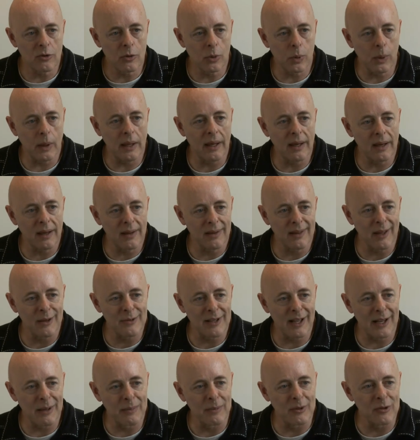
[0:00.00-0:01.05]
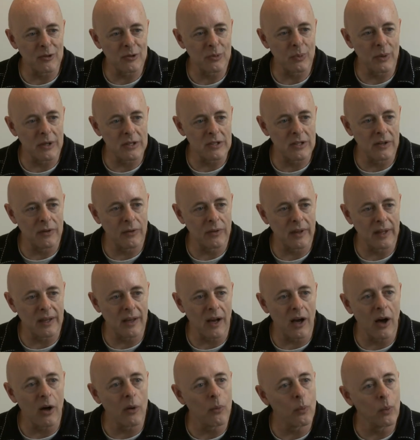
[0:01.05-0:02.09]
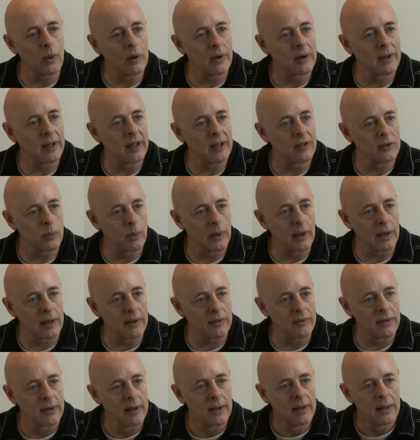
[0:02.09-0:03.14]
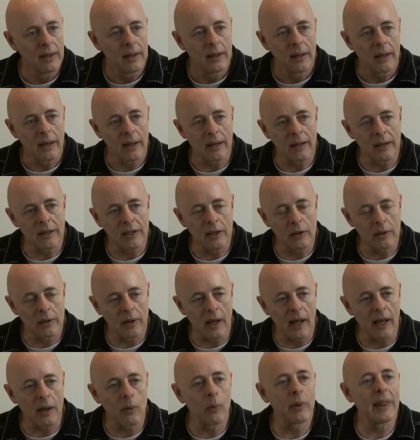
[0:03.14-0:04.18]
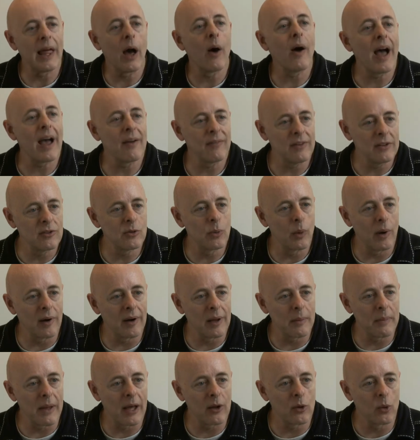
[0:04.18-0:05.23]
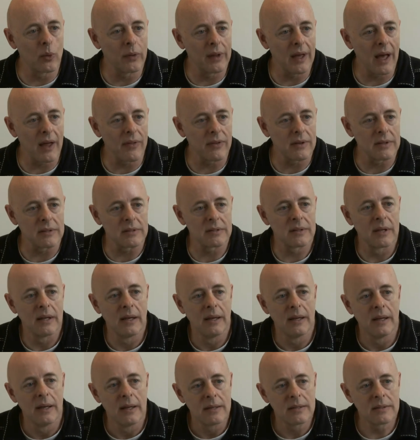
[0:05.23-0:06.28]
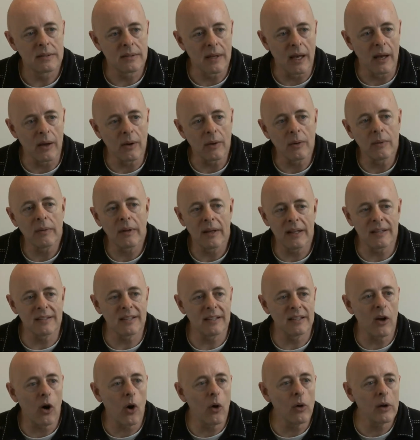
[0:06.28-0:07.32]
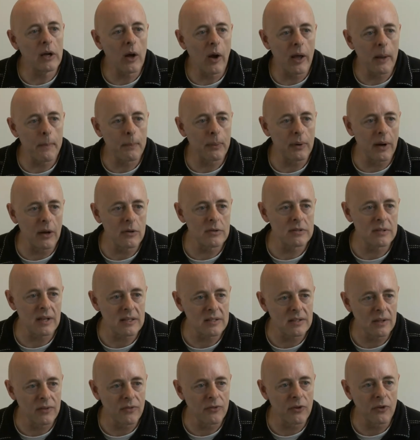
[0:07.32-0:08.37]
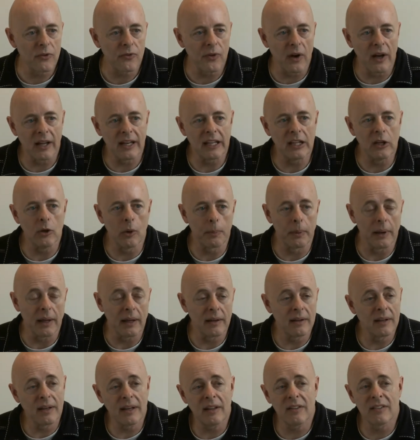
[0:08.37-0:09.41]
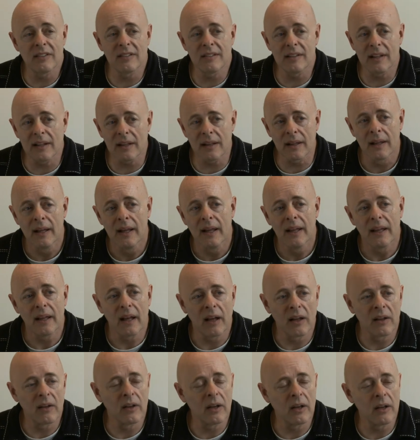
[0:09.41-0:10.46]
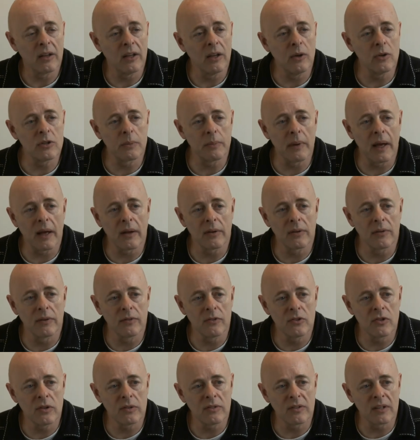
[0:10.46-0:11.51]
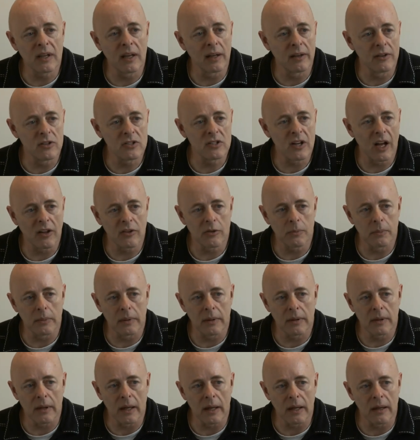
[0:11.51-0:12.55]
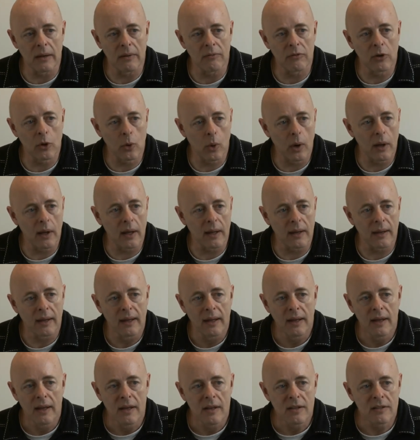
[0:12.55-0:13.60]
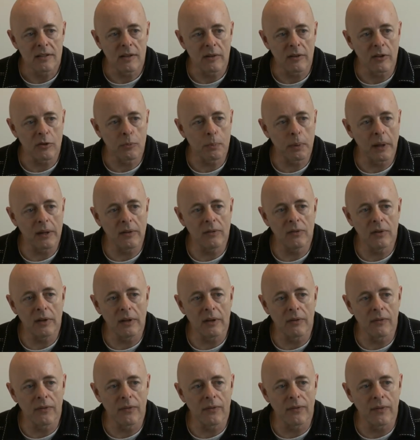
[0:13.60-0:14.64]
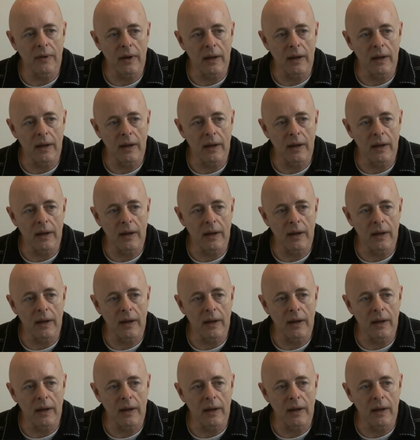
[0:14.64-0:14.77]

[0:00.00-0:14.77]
tweak those elements which you think aren't working as well as you'd like without having to worry about all the others. So it's an ongoing process of refining your blend, and it's still a huge amount of skill and judgment required. So there's plenty of